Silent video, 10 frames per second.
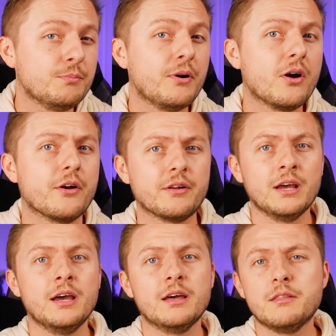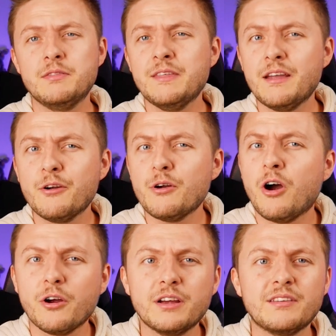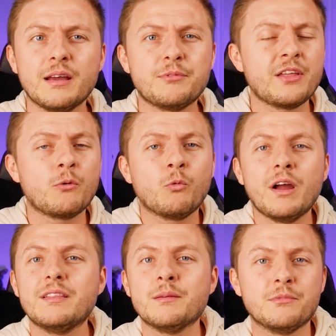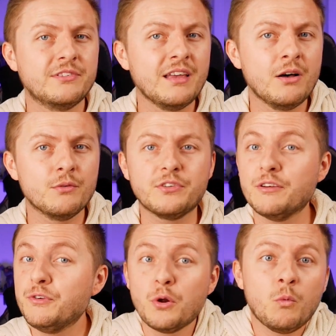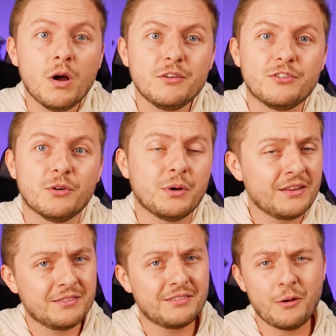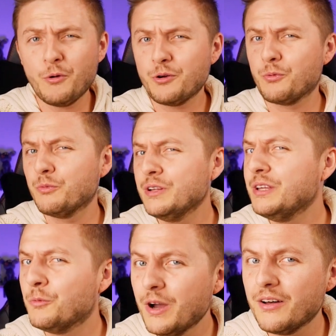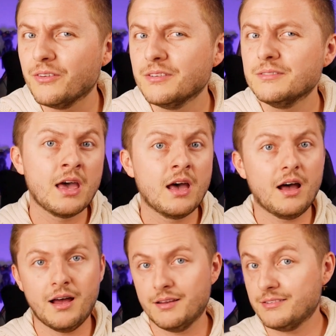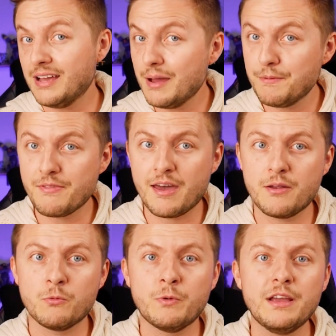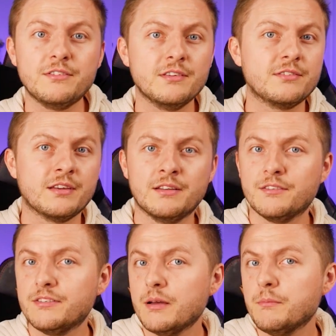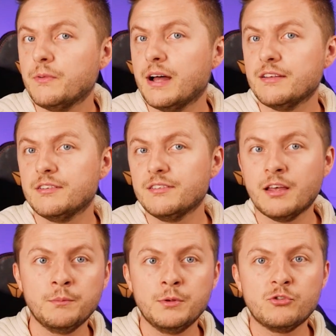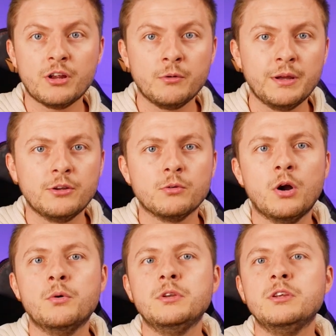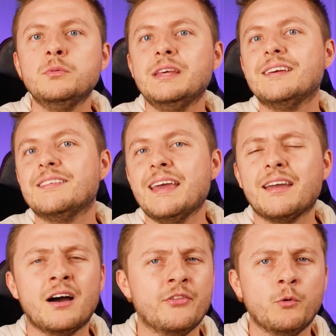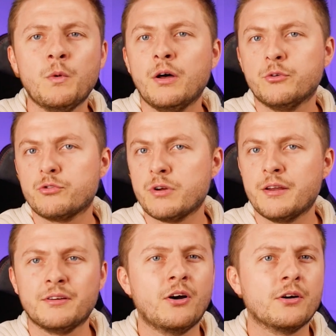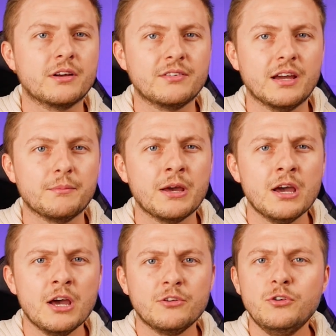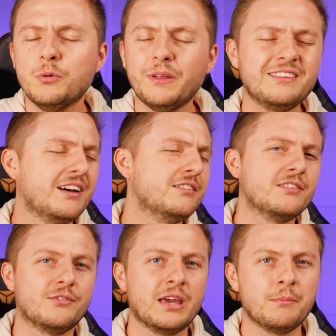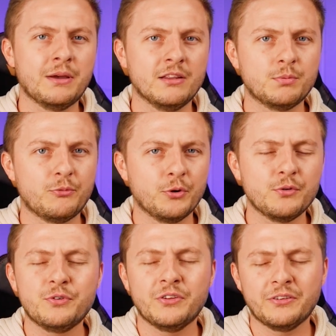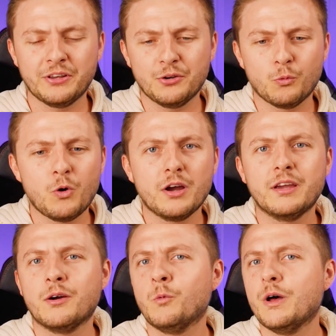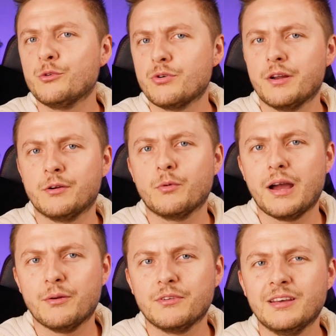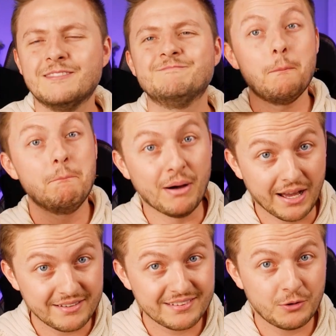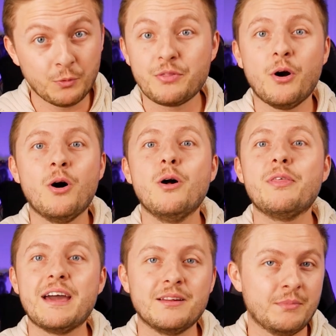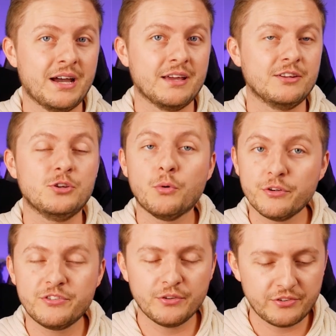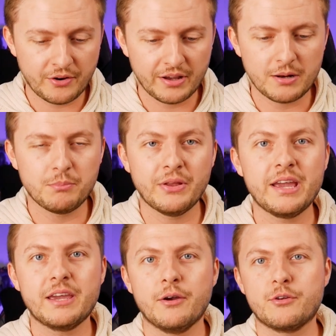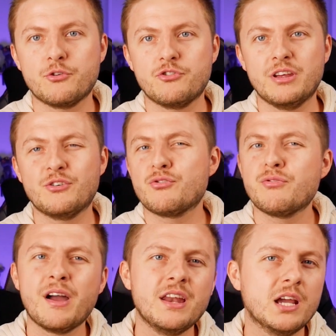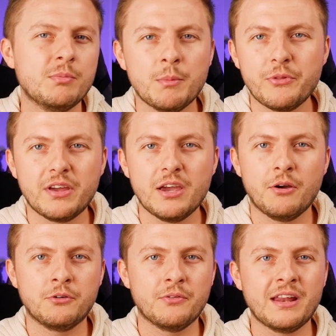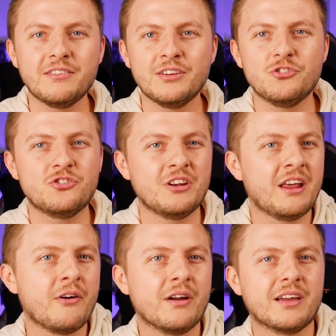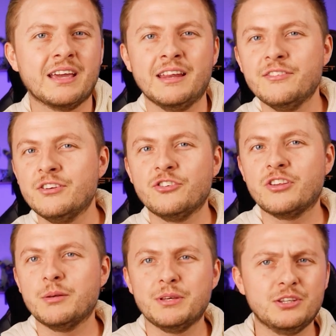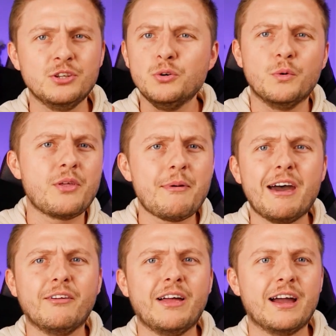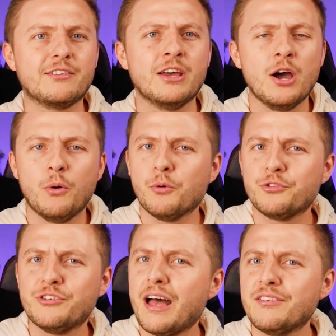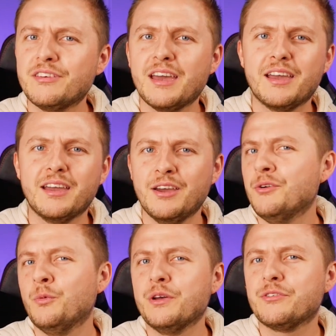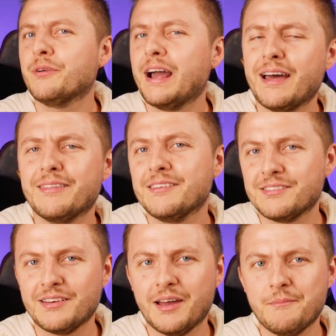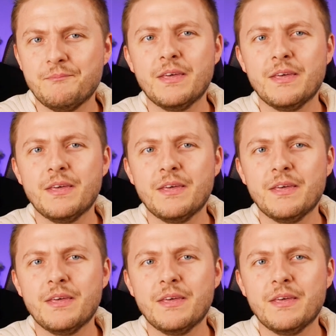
bard. They're archetypes that write themselves if you don't want to, and they work really well. On top of that, races and subclasses help you generate your own unique take on the well-trodden archetype, so you can play dozens of campaigns before you feeling like you're walking on well-trodden ground. But with all that in mind, you're still staring at a blank character sheet trying to come up with a character that isn't generic and isn't just going to be you with a battle axe or Sasuke in a wizard hat this time.